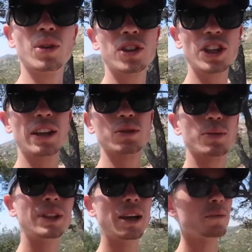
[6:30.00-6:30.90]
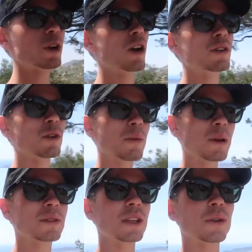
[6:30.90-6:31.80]
all the channels will be down below and you'll be
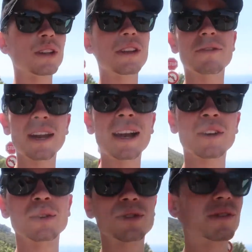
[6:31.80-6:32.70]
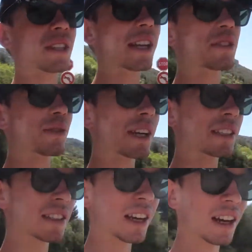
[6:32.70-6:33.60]
able to see all the different angles of today's
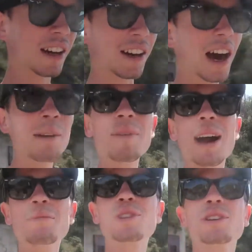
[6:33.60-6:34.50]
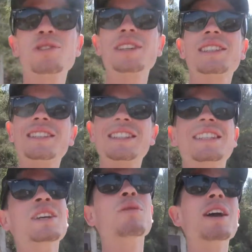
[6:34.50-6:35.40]
race. Uh, I'm, I'm so interested to
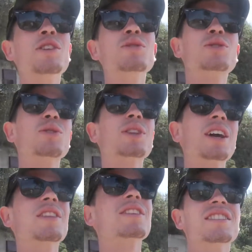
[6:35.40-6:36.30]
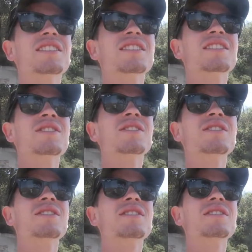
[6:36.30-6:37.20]
see where you saw the other. Well, I only
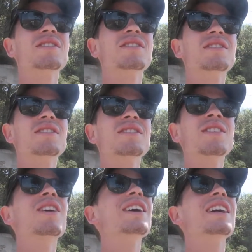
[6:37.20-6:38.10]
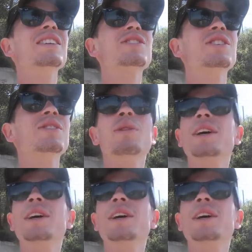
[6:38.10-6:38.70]
saw you and... oh yeah, that's true.